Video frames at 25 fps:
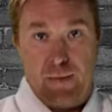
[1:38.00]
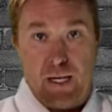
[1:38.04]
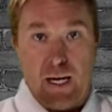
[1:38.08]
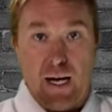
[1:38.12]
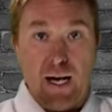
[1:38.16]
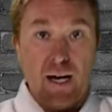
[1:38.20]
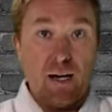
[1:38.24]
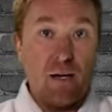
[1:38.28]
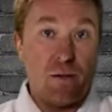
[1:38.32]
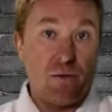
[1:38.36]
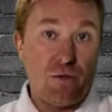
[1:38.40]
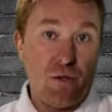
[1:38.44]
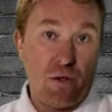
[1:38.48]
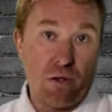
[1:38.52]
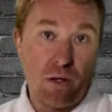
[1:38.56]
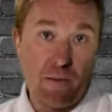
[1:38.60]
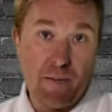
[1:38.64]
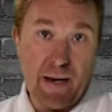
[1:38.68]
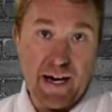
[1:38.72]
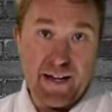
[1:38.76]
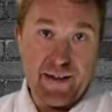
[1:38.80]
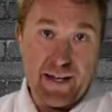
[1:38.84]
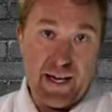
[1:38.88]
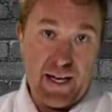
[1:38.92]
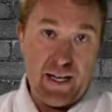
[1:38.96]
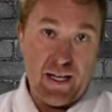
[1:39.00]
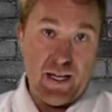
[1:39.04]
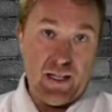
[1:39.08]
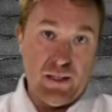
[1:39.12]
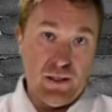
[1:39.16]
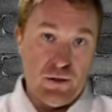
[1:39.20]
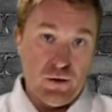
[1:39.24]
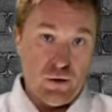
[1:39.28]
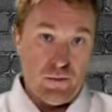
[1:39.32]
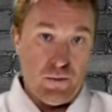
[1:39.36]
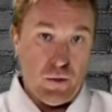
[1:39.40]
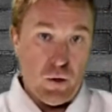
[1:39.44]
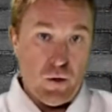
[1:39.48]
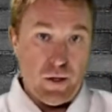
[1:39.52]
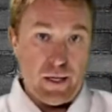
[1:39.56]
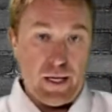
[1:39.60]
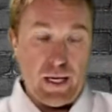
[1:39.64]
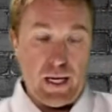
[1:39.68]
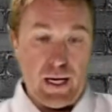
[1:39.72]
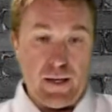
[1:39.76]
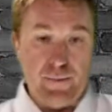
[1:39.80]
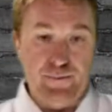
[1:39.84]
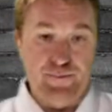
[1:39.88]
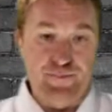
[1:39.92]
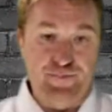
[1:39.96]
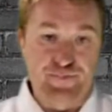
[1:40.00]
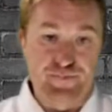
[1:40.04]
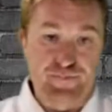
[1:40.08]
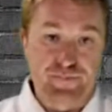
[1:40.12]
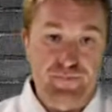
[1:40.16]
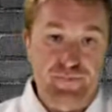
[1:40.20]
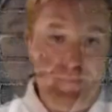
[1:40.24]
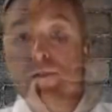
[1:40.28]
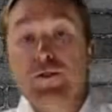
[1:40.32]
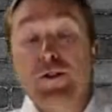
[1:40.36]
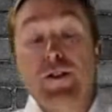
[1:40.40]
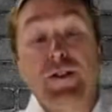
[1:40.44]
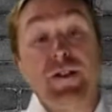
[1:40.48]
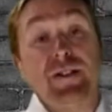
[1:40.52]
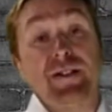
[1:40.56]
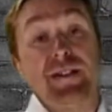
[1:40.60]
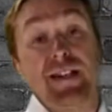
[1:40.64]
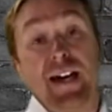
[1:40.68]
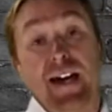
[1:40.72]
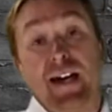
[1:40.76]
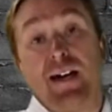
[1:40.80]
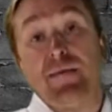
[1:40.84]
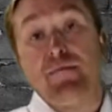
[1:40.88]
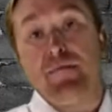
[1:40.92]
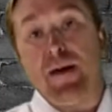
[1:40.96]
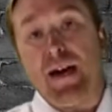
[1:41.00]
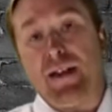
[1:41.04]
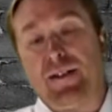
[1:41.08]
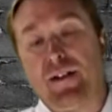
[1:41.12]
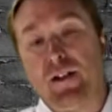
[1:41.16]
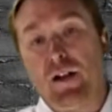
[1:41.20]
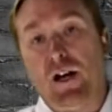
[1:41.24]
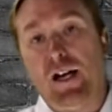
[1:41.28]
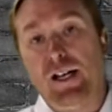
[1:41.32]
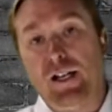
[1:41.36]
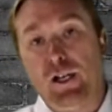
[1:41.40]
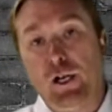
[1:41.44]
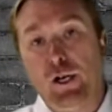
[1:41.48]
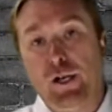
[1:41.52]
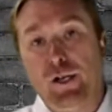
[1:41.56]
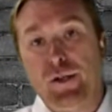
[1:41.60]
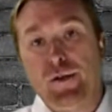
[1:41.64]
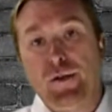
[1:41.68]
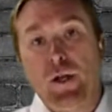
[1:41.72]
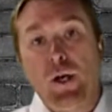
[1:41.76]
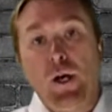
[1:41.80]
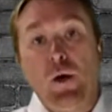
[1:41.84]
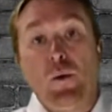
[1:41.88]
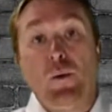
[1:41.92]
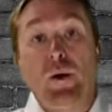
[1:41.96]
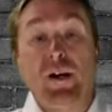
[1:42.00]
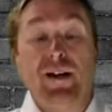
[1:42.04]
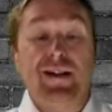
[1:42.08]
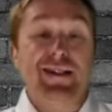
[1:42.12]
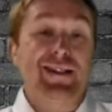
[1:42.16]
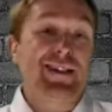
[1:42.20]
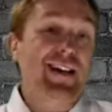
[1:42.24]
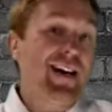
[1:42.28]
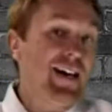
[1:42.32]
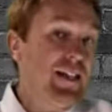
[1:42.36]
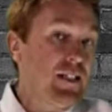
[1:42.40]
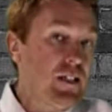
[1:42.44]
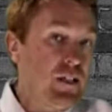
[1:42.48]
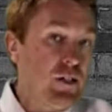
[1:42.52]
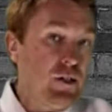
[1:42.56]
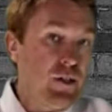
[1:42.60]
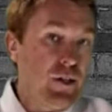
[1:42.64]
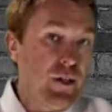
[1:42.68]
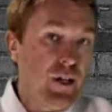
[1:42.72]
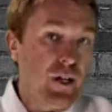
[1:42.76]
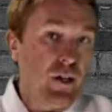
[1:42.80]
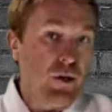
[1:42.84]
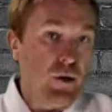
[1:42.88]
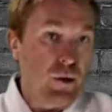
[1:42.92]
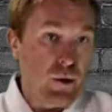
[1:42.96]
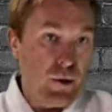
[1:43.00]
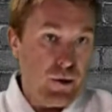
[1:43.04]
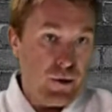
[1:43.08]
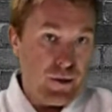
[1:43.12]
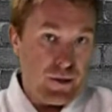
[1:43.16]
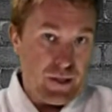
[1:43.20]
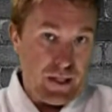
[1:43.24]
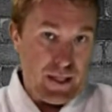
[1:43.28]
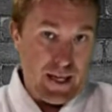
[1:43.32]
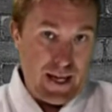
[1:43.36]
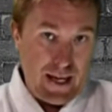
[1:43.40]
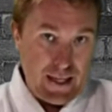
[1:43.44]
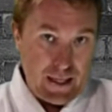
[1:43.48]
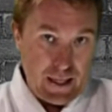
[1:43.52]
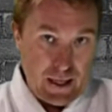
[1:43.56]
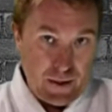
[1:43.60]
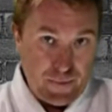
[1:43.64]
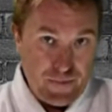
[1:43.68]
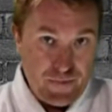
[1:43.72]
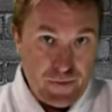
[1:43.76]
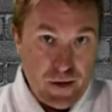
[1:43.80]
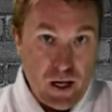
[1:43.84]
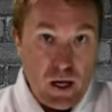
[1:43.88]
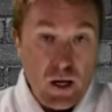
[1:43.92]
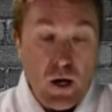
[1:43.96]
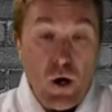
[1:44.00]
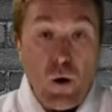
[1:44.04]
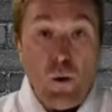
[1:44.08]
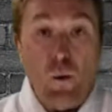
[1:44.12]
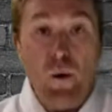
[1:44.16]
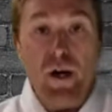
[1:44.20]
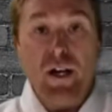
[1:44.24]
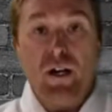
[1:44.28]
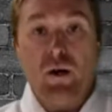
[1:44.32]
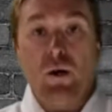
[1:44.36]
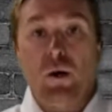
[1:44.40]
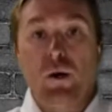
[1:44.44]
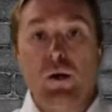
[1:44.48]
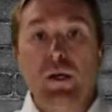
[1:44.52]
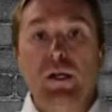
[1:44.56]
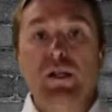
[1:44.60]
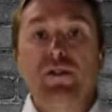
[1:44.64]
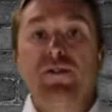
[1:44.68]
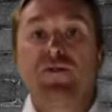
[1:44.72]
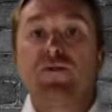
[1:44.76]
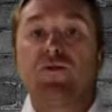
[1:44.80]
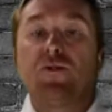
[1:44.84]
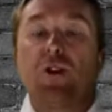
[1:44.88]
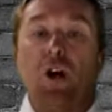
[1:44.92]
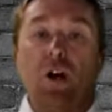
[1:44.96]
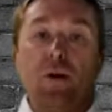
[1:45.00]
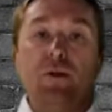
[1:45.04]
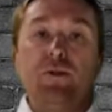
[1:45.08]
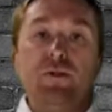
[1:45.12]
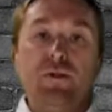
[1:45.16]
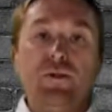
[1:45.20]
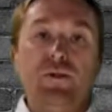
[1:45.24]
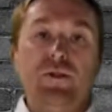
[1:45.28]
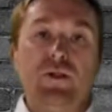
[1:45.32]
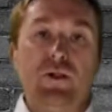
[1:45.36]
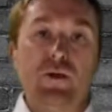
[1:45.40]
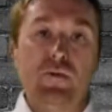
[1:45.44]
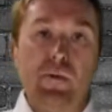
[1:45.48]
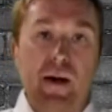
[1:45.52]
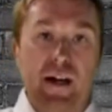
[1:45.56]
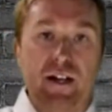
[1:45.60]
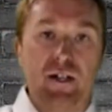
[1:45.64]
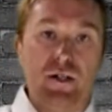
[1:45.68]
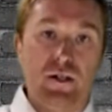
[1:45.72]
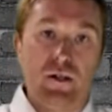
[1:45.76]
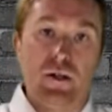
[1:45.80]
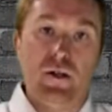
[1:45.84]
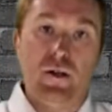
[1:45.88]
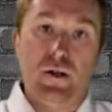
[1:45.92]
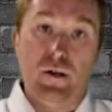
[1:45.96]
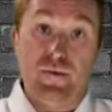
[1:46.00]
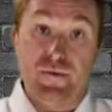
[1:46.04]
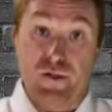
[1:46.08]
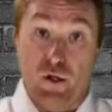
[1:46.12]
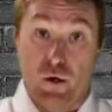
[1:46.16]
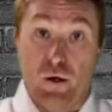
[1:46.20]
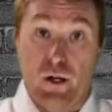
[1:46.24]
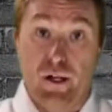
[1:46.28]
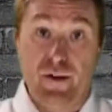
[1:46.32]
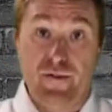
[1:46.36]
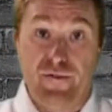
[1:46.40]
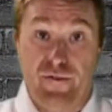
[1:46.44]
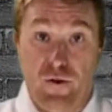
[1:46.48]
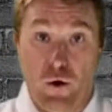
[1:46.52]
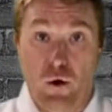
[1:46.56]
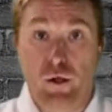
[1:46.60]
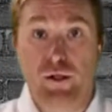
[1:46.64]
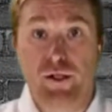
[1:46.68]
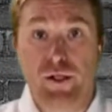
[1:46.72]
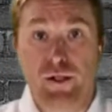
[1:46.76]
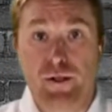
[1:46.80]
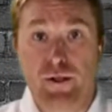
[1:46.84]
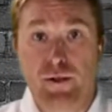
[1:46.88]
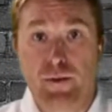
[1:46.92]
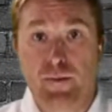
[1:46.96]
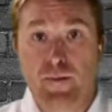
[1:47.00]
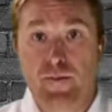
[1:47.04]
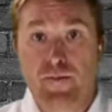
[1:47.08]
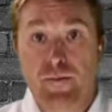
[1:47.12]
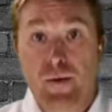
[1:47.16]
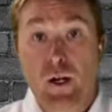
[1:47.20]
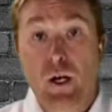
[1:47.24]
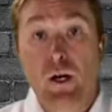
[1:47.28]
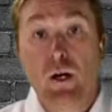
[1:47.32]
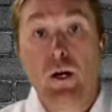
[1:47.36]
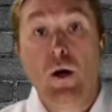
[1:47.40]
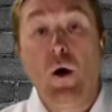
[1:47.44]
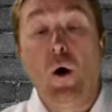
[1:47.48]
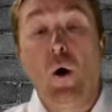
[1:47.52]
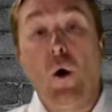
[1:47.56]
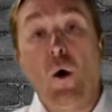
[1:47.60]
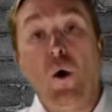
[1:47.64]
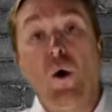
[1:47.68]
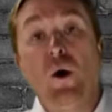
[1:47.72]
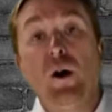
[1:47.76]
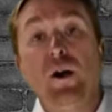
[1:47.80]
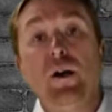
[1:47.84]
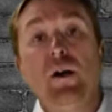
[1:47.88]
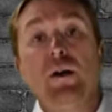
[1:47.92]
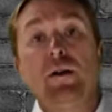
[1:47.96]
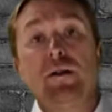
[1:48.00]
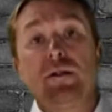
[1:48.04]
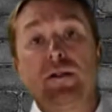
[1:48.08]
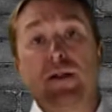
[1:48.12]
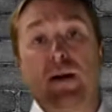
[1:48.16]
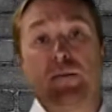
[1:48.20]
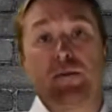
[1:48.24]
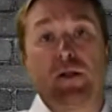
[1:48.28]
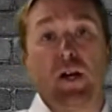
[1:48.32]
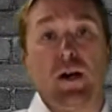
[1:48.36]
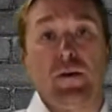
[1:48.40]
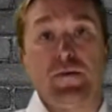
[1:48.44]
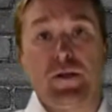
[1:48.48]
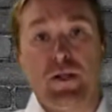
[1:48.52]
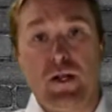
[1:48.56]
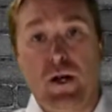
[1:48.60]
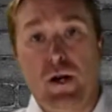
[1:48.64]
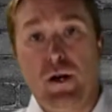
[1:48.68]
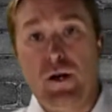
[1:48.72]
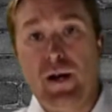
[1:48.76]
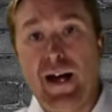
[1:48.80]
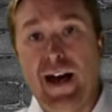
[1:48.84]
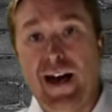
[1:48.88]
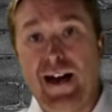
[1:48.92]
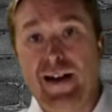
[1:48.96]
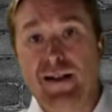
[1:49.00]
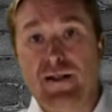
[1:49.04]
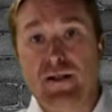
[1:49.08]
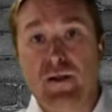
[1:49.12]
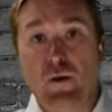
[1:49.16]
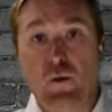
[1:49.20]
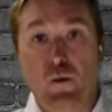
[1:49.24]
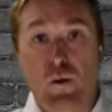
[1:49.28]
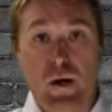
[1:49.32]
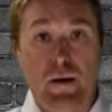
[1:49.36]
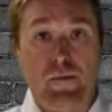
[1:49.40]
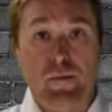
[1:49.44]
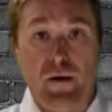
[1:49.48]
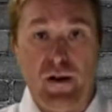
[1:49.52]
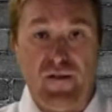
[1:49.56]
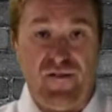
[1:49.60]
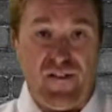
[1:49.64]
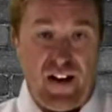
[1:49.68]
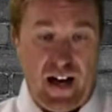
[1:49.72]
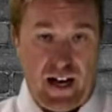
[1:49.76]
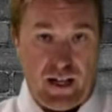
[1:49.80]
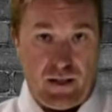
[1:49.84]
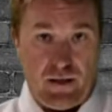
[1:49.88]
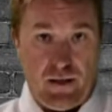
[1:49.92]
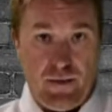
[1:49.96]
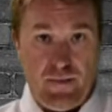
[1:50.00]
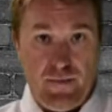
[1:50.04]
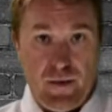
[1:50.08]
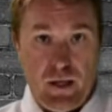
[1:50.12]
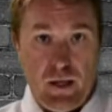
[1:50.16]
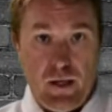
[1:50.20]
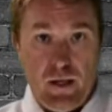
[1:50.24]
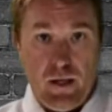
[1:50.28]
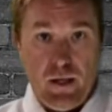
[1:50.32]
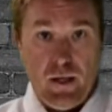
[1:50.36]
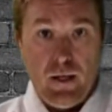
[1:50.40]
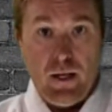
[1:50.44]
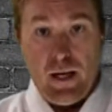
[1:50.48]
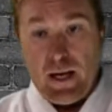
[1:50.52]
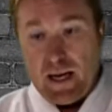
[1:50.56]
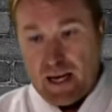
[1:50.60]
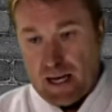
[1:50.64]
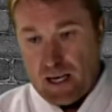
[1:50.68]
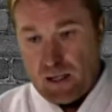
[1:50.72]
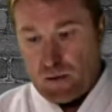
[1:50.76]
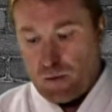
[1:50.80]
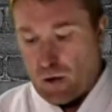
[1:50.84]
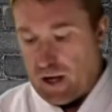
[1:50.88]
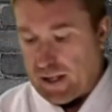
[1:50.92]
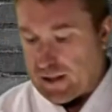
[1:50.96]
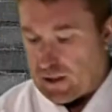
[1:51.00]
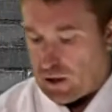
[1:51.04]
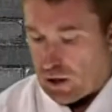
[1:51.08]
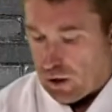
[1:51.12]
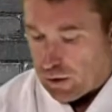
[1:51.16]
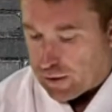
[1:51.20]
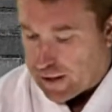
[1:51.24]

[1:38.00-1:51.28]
and I'll talk about that a little more here. So the second method I learnt when I started learning Koryutanari. We call it total summation of joint forces, or sometimes known as the whip effect. Here's why it's called